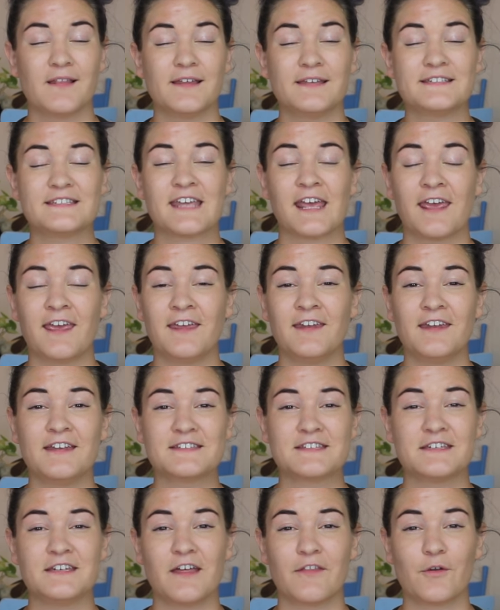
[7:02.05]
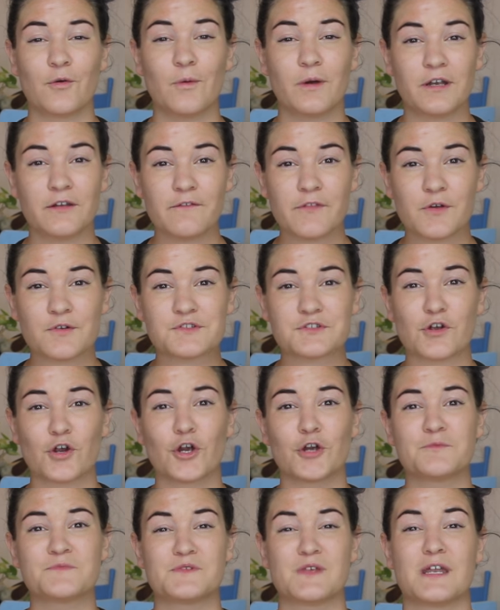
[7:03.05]
plantain is another one of those
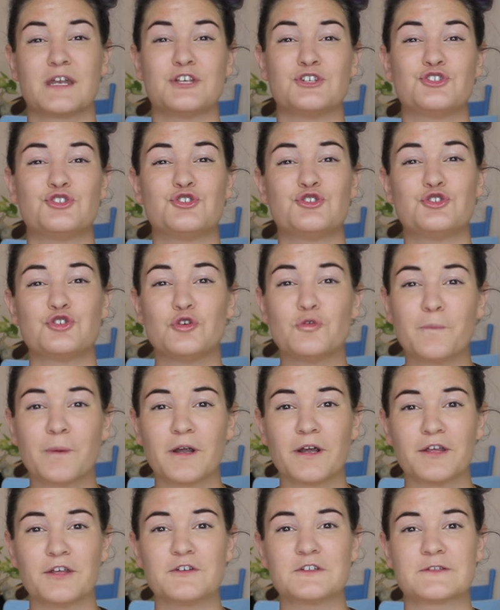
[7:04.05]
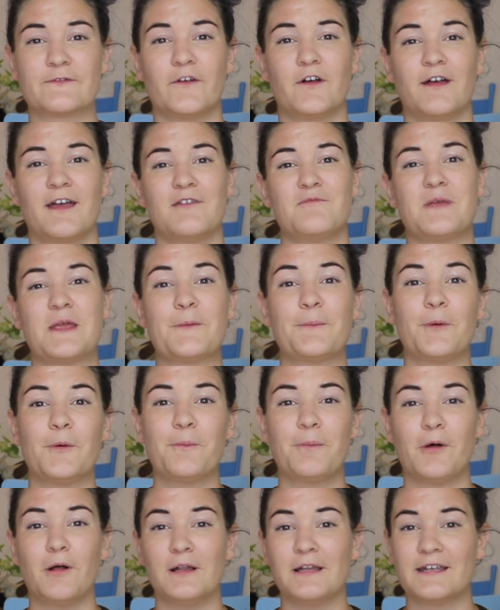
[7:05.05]
herbs that is super useful and people
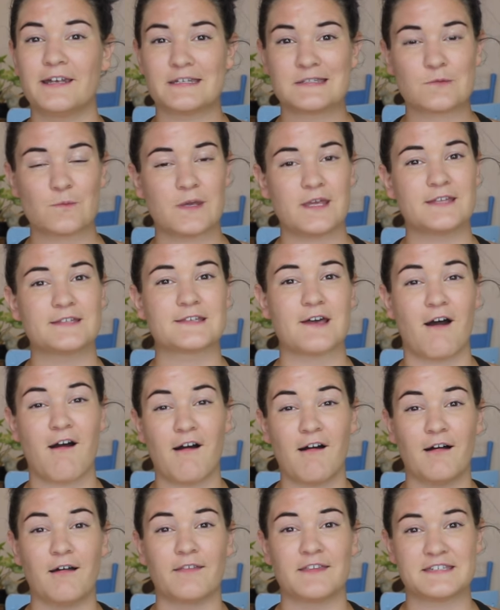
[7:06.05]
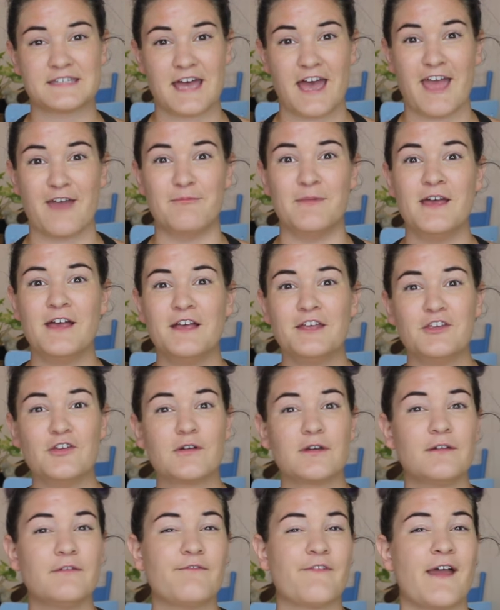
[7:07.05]
pull it as weeds all the time. You
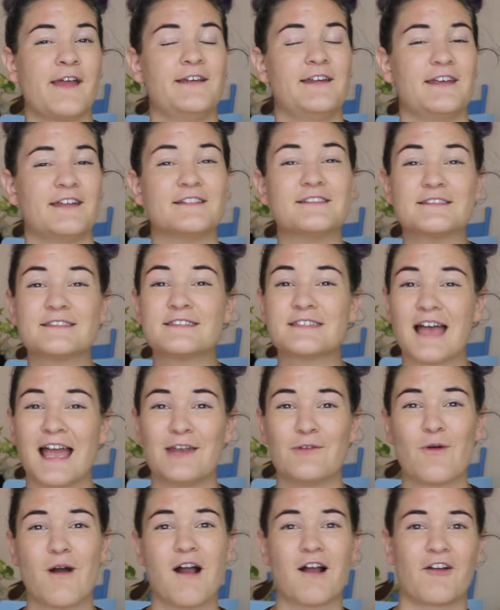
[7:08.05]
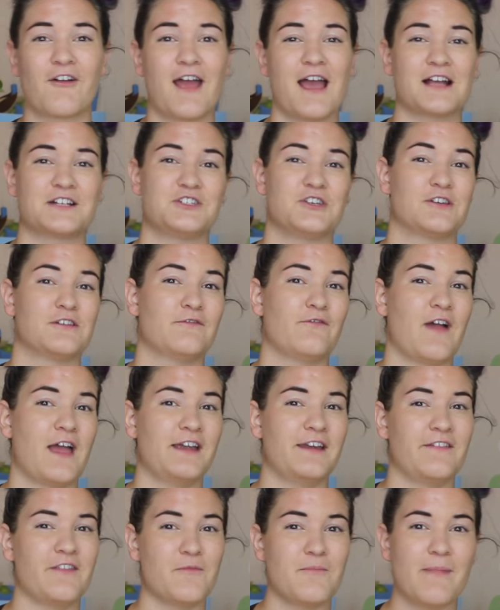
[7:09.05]
can find it in sidewalk cracks, you can
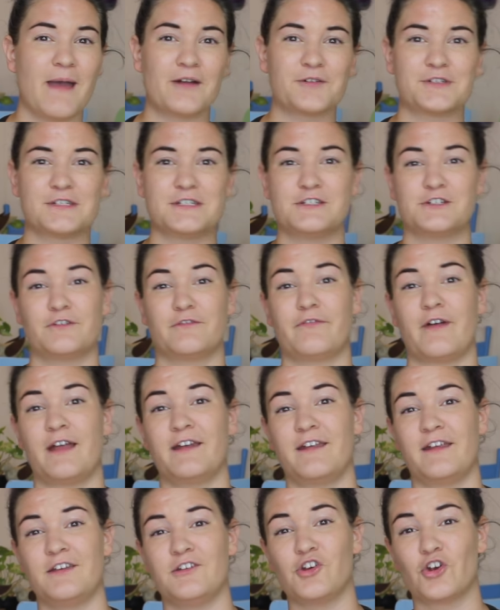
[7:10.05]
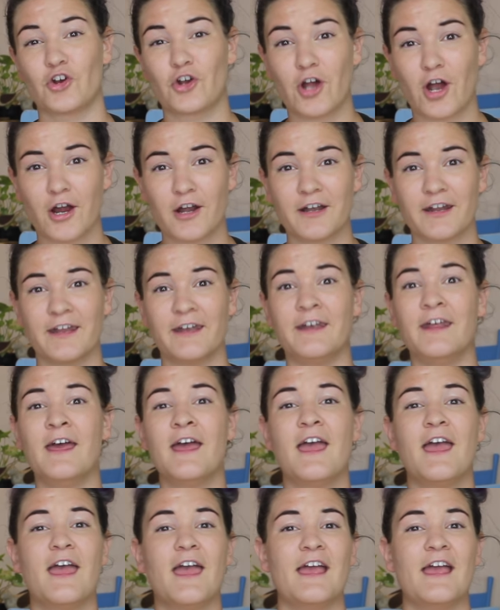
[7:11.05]
find it in the mountains, you'll find it in your garden.
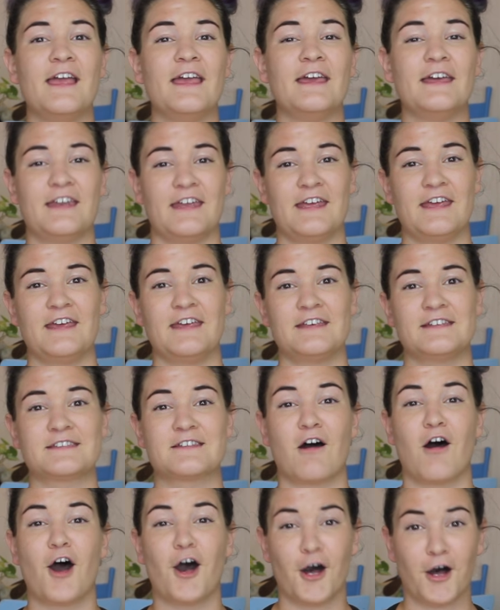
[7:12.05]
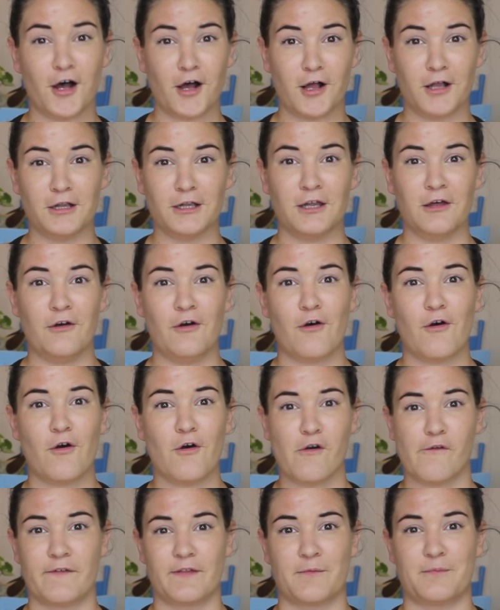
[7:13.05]
It is all
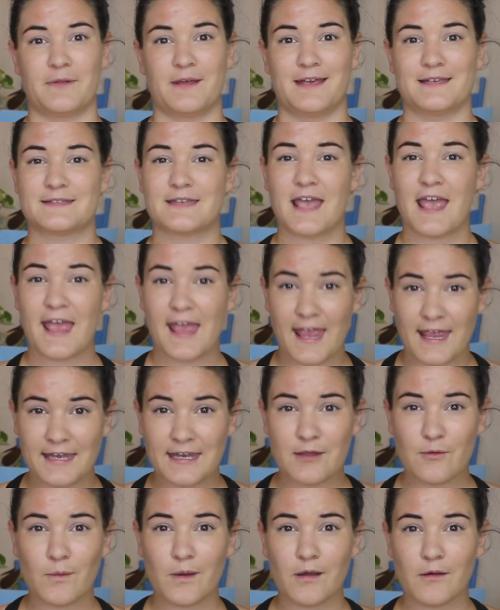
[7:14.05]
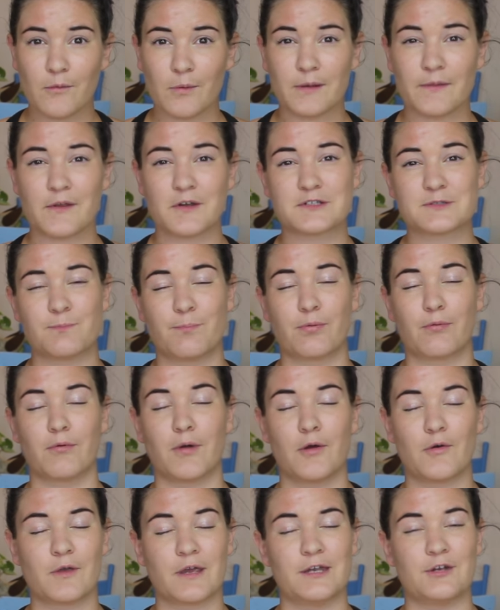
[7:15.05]
over the place. Anywhere where there's
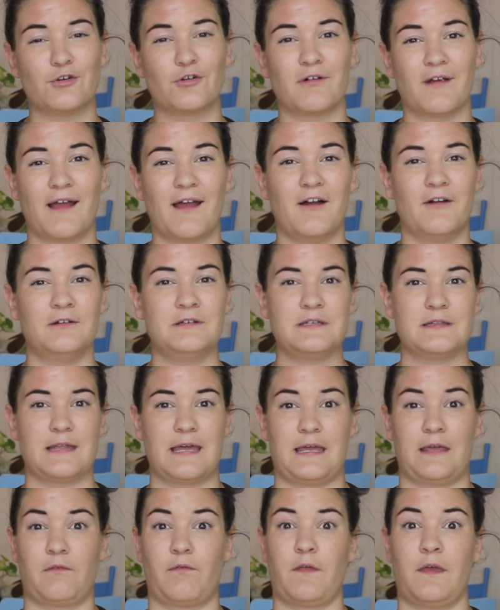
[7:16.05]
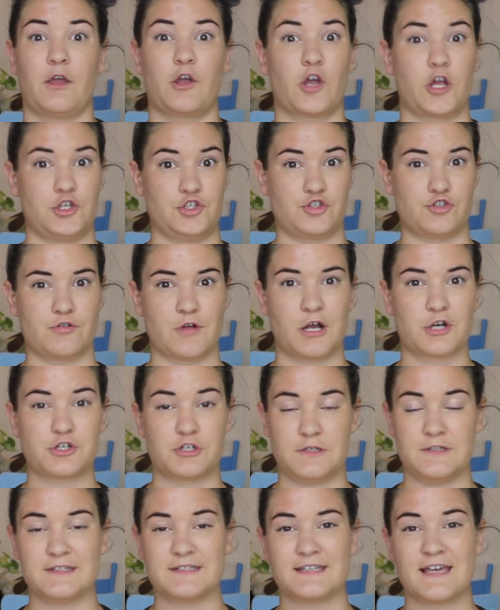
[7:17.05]
broken ground, like think
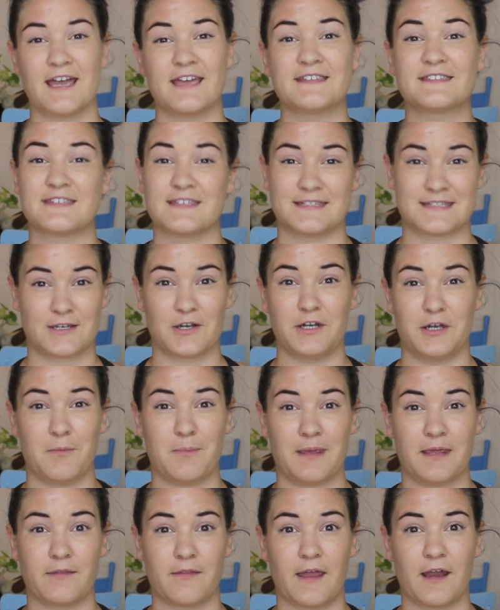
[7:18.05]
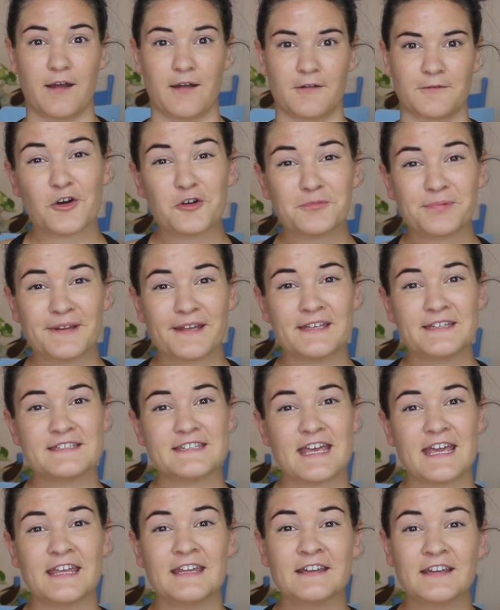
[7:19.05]
construction sites, it's gonna be there. So
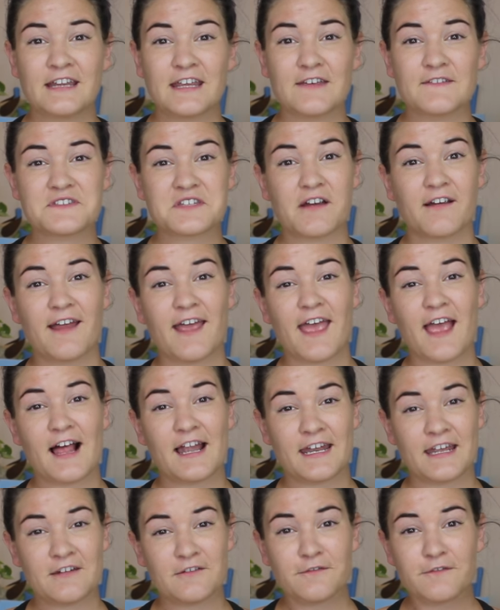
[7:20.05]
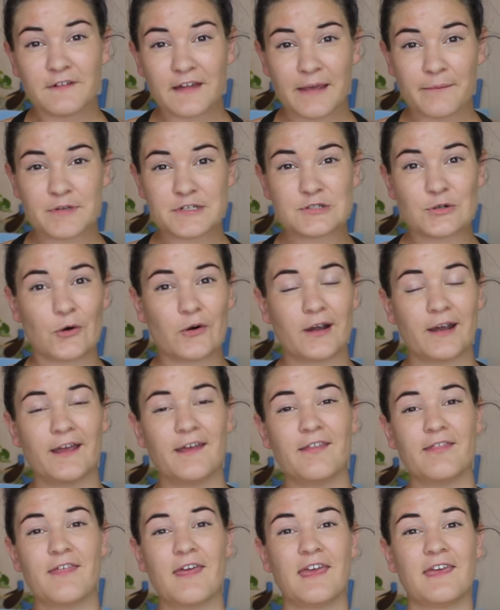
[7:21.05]
plantain leaves are
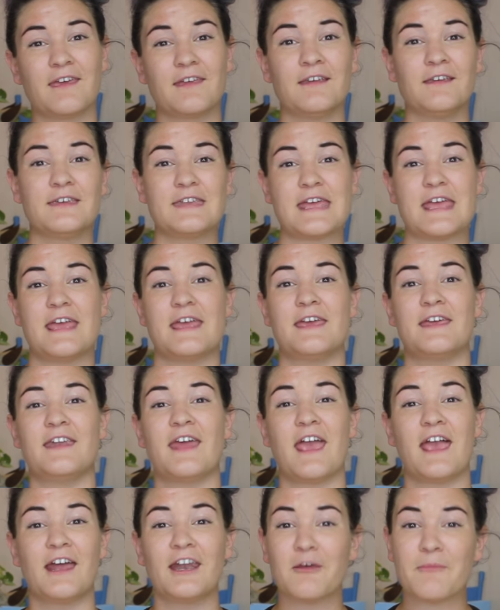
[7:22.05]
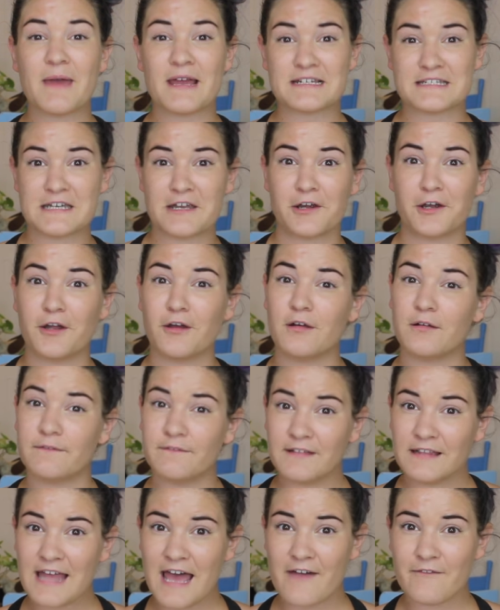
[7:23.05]
anti-inflammatory. They contain antibacterial
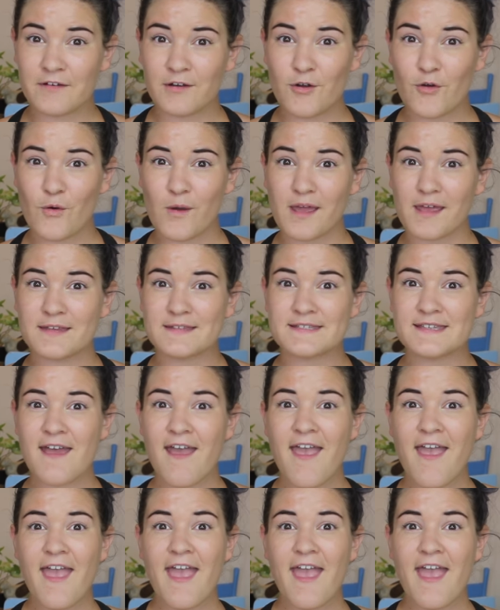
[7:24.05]
flavonoids,